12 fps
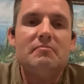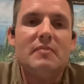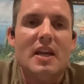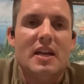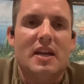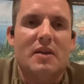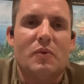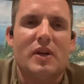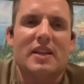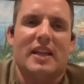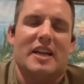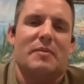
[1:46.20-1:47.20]
And what
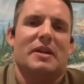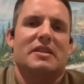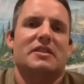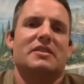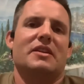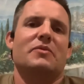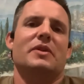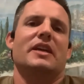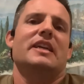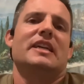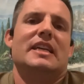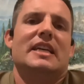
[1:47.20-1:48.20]
I like about this, like what
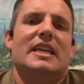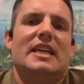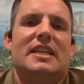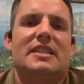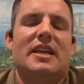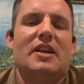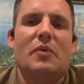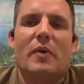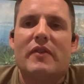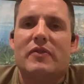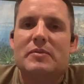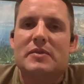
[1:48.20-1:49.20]
I take
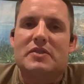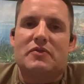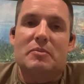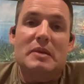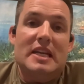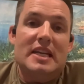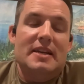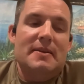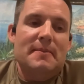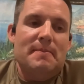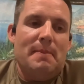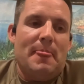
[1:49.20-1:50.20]
away from this for me,
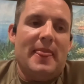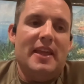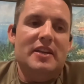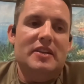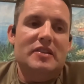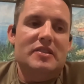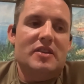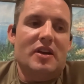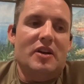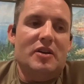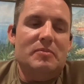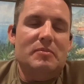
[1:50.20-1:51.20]
is
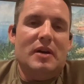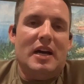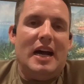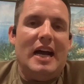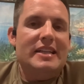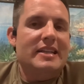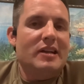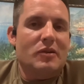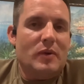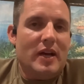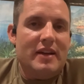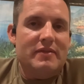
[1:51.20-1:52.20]
I did not
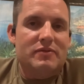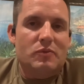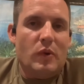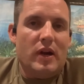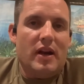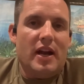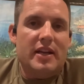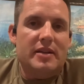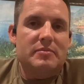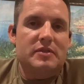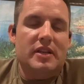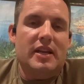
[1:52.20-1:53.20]
arrive where I
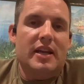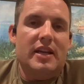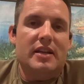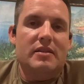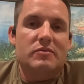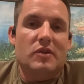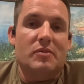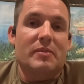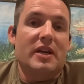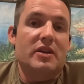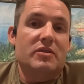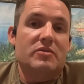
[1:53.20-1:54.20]
am today on
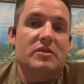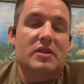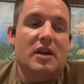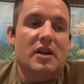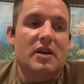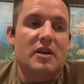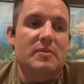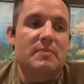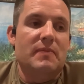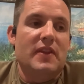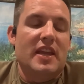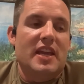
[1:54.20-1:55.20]
my own.
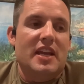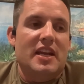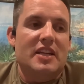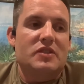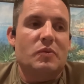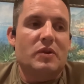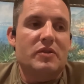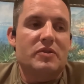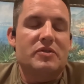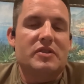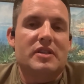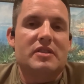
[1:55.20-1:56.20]
It's one of
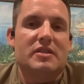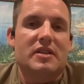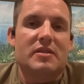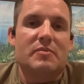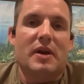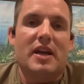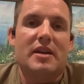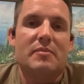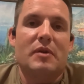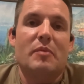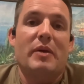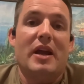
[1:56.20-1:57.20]
those things that
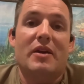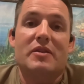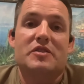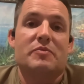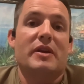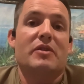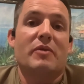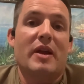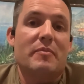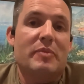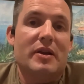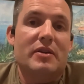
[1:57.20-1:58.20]
my parents, my
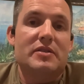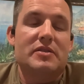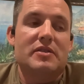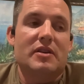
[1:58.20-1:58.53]
grandparents